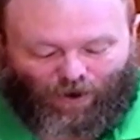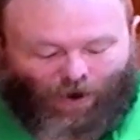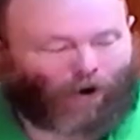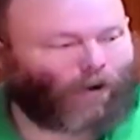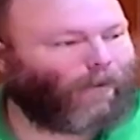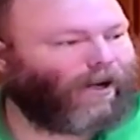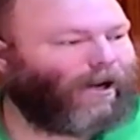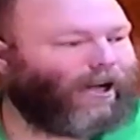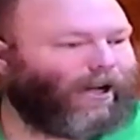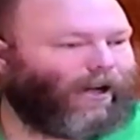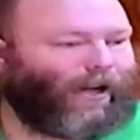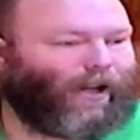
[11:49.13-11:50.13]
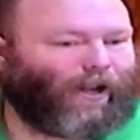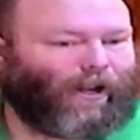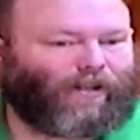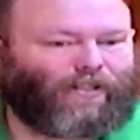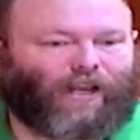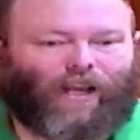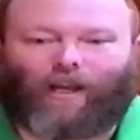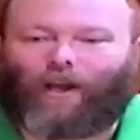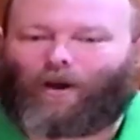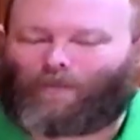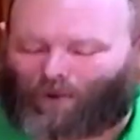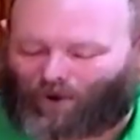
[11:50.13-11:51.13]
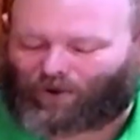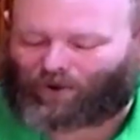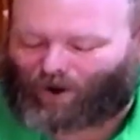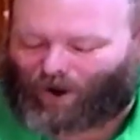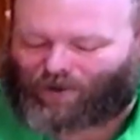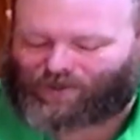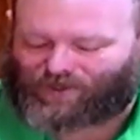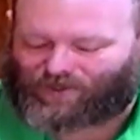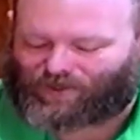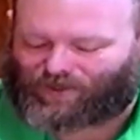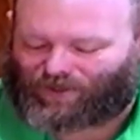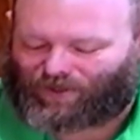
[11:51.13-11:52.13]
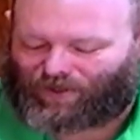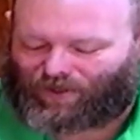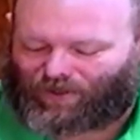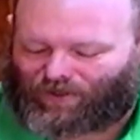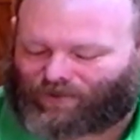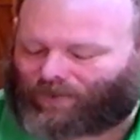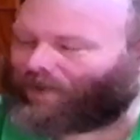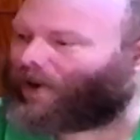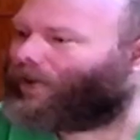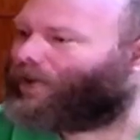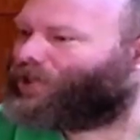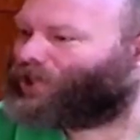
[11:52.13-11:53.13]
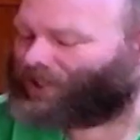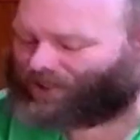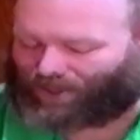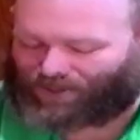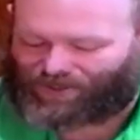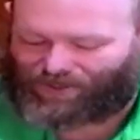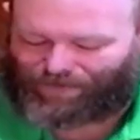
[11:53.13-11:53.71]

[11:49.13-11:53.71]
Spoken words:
are we taking up our cross to follow Jesus?